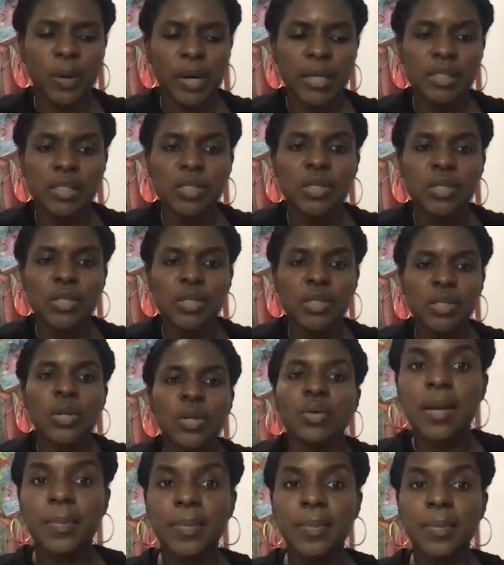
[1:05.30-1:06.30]
where it's
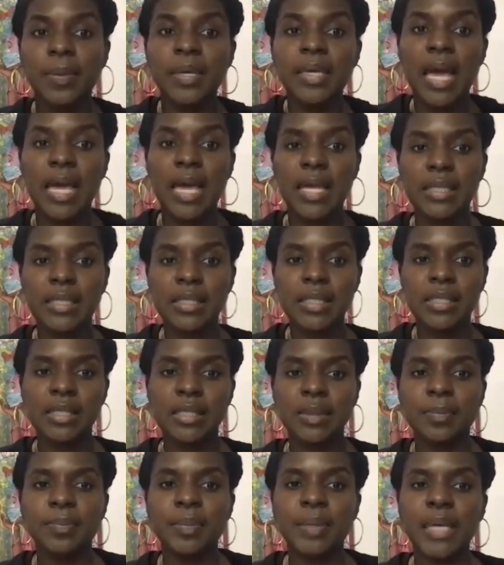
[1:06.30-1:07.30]
you're rising up
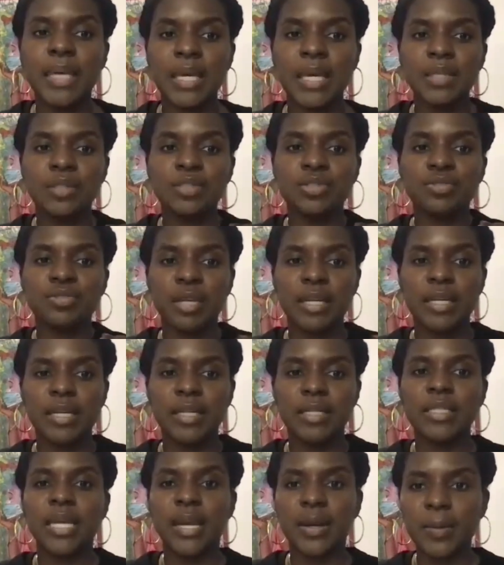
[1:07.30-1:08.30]
against being
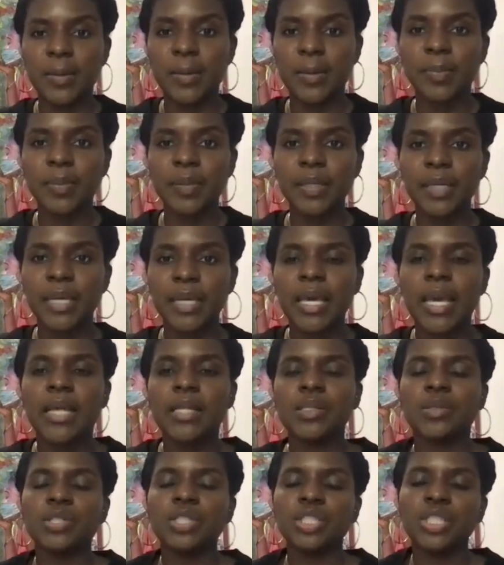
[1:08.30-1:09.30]
treated
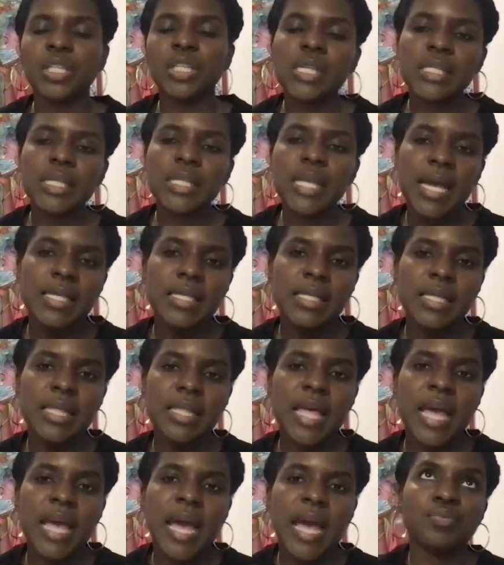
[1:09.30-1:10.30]
terribly. And so she
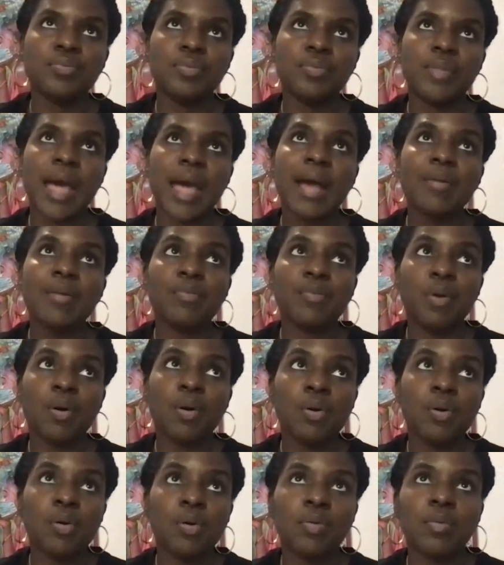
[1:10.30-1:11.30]
says that
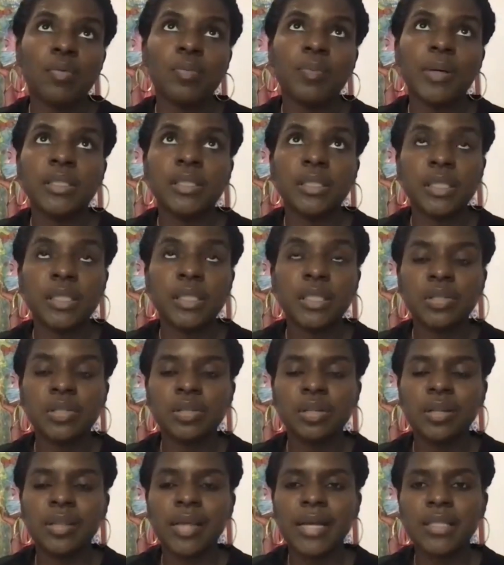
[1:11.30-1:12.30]
role,
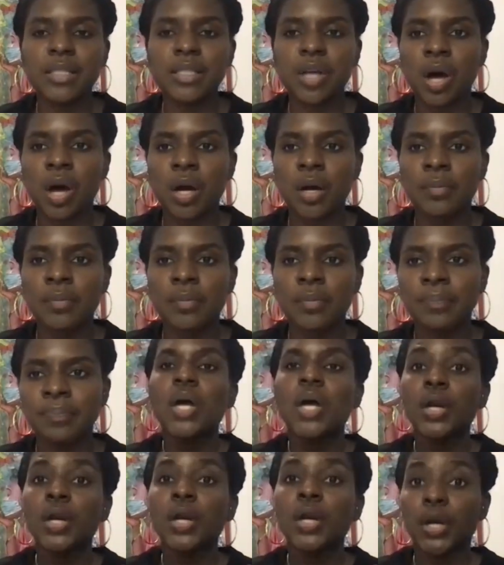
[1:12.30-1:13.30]
particularly that song,
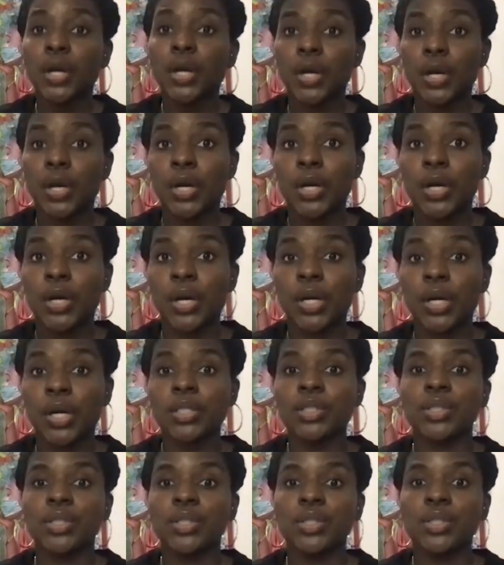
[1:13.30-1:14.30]
taught
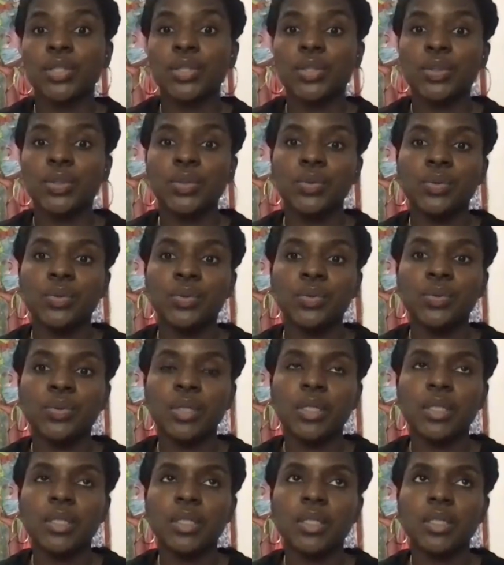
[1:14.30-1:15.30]
her
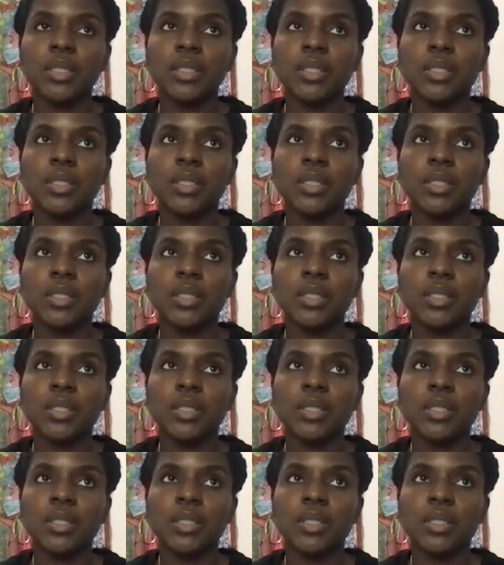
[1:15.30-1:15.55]
to